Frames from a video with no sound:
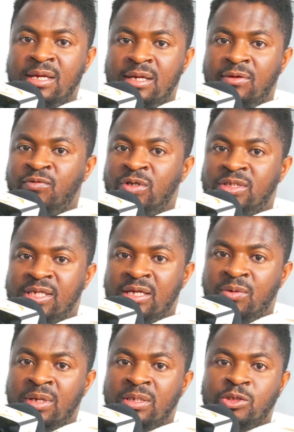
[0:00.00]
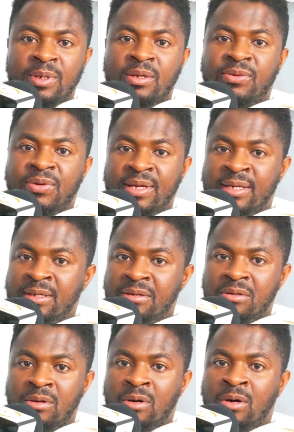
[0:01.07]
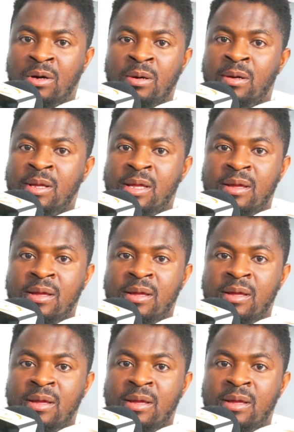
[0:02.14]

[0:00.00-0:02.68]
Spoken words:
If you say you want to speak Twi or